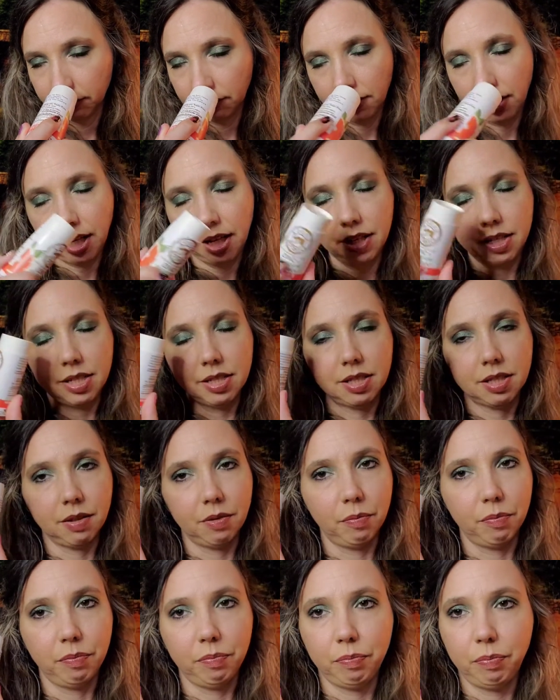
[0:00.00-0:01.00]
And it's a
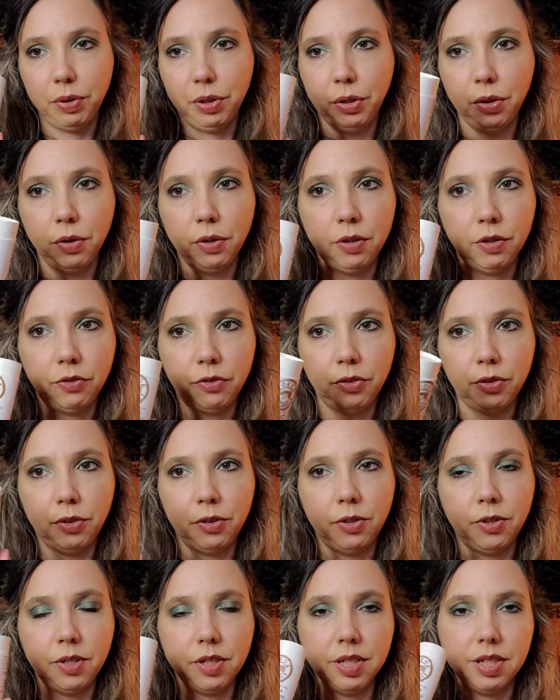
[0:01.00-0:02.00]

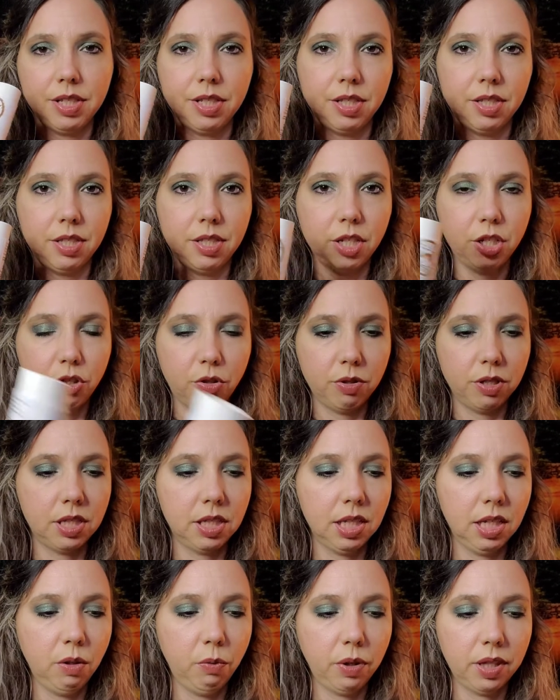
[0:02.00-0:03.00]
beautiful
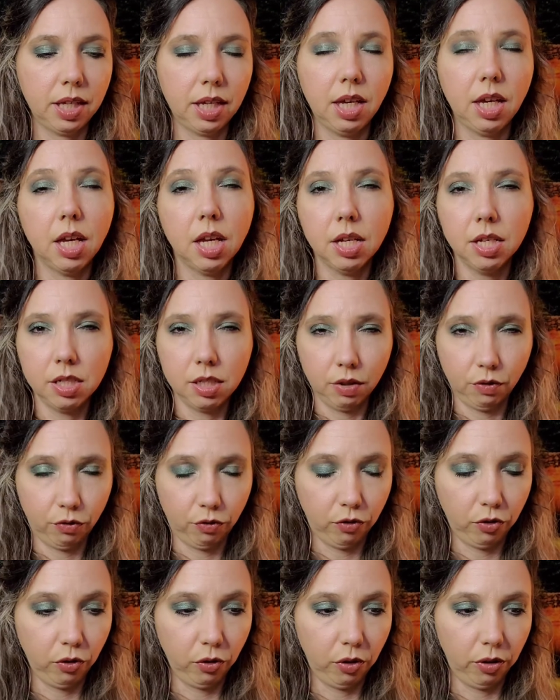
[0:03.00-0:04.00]
citrusy with a hint of
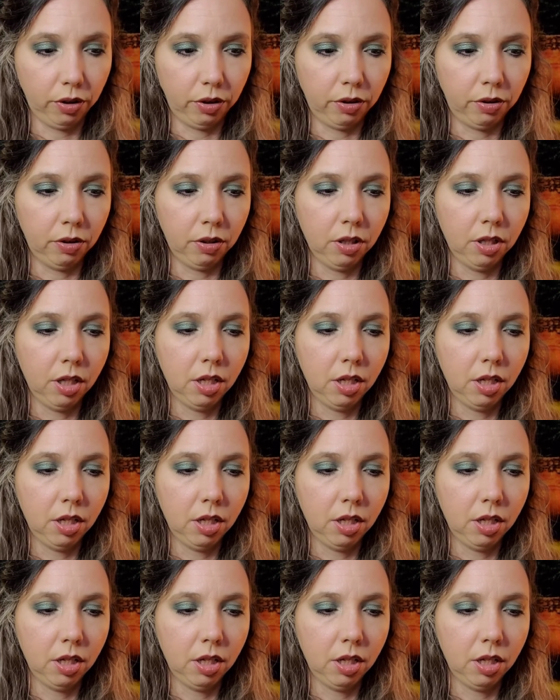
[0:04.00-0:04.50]
floral.